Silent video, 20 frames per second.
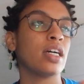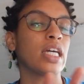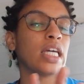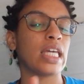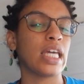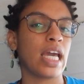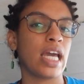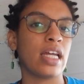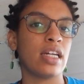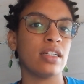
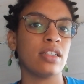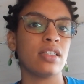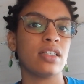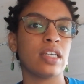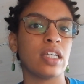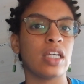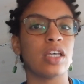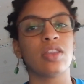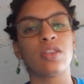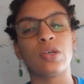again
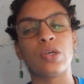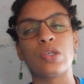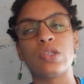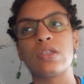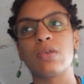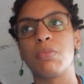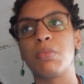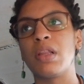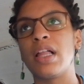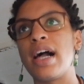to get those
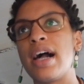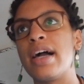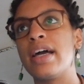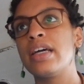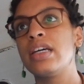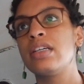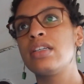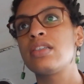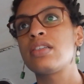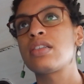
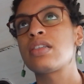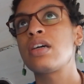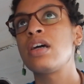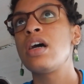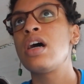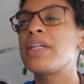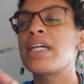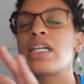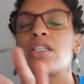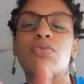supplies,
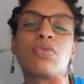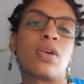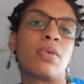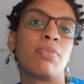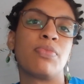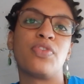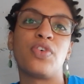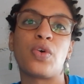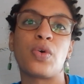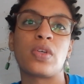but that's what
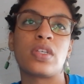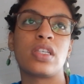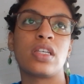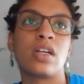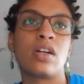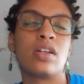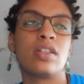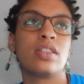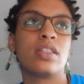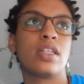I'm
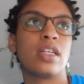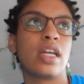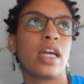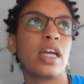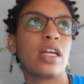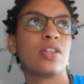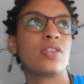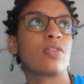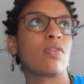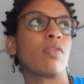focusing on
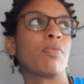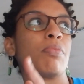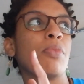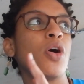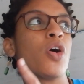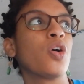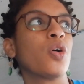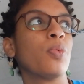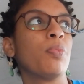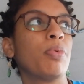today. So I'm
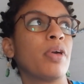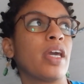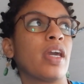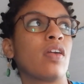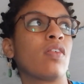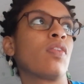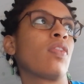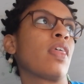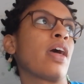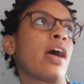
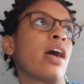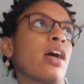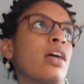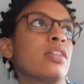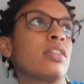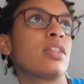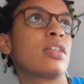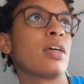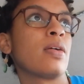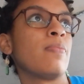hoping
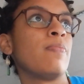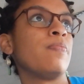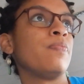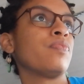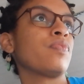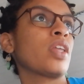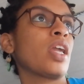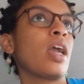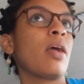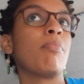that
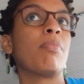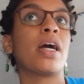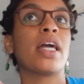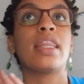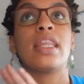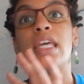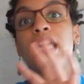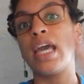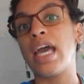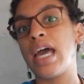
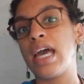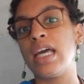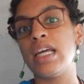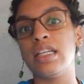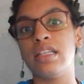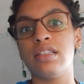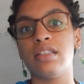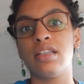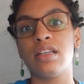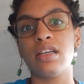by the
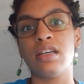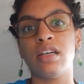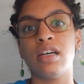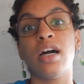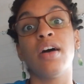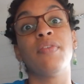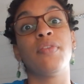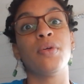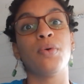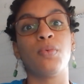end
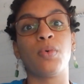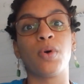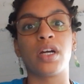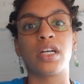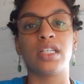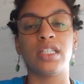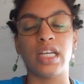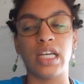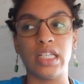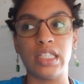of the
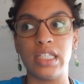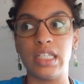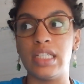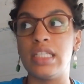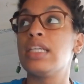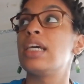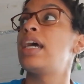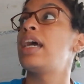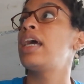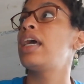workday
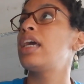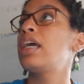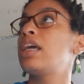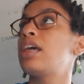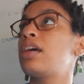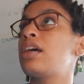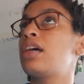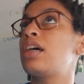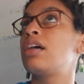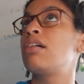
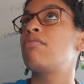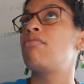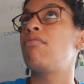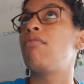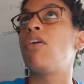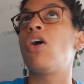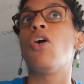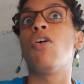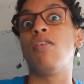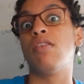today,
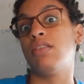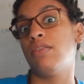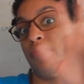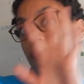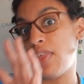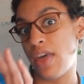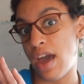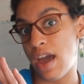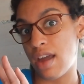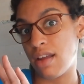all
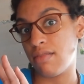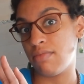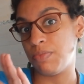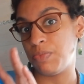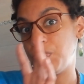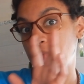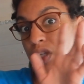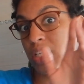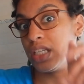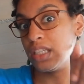of that
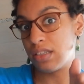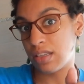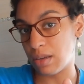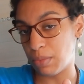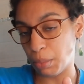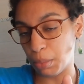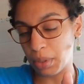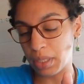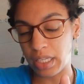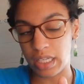is
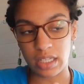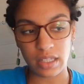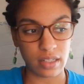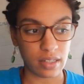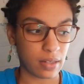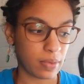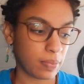complete.